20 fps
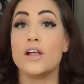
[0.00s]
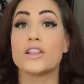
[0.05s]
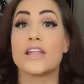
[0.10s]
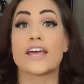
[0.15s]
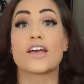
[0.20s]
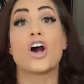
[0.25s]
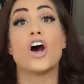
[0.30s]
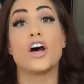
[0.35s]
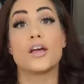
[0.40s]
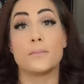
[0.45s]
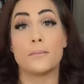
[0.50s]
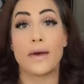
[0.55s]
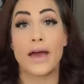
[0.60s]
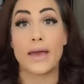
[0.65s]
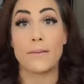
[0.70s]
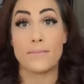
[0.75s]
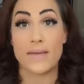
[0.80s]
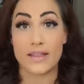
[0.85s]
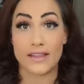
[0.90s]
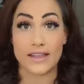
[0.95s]
like on
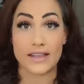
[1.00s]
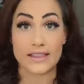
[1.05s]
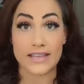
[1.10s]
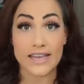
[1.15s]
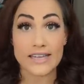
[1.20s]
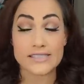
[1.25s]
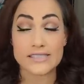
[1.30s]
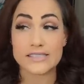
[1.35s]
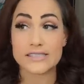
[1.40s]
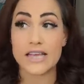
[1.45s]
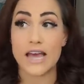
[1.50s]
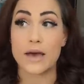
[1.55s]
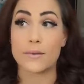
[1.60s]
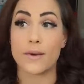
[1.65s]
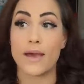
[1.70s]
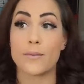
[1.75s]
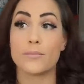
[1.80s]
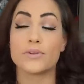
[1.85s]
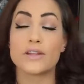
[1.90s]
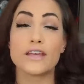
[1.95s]
my mailing list. Um,
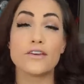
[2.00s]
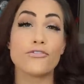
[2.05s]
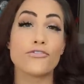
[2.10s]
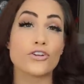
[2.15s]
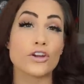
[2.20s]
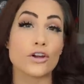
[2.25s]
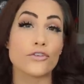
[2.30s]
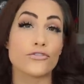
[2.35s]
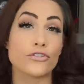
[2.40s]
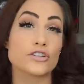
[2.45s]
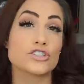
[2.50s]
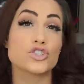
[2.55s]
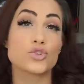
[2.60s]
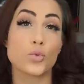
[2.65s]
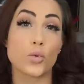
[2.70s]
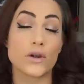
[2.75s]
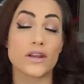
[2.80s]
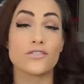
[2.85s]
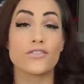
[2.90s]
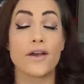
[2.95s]
I believe for your first
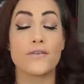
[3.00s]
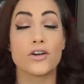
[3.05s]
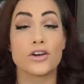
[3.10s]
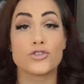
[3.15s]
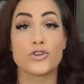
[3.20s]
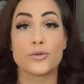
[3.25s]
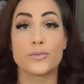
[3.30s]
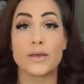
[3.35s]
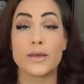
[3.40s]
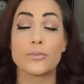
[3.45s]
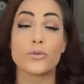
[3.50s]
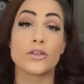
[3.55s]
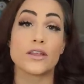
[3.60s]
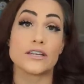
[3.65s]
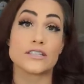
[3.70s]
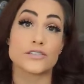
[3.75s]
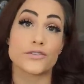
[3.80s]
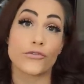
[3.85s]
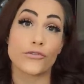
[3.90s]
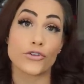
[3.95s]
2,500 people,
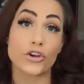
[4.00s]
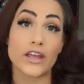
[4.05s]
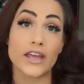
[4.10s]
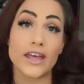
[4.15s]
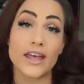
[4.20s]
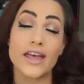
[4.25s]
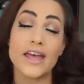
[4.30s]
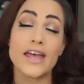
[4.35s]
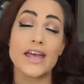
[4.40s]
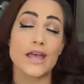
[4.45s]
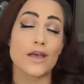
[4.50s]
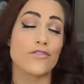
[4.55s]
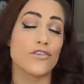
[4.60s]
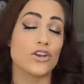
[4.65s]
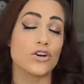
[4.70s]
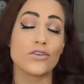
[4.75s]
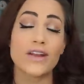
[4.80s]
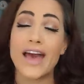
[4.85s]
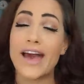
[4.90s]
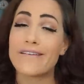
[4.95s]
it is free. If
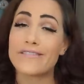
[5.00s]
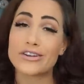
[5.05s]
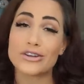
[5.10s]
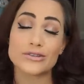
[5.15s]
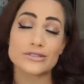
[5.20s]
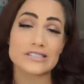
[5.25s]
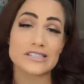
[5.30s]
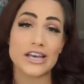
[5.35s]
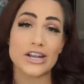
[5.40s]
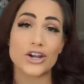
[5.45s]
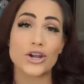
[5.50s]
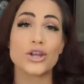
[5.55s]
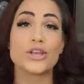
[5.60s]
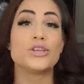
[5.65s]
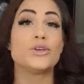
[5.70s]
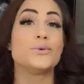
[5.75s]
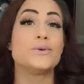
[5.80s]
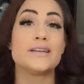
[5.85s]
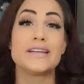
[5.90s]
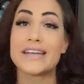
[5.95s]
you don't have a newsletter,
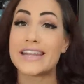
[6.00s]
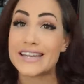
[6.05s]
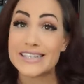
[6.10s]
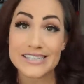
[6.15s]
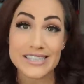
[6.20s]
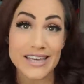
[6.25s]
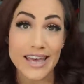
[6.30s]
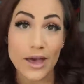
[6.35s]
you need to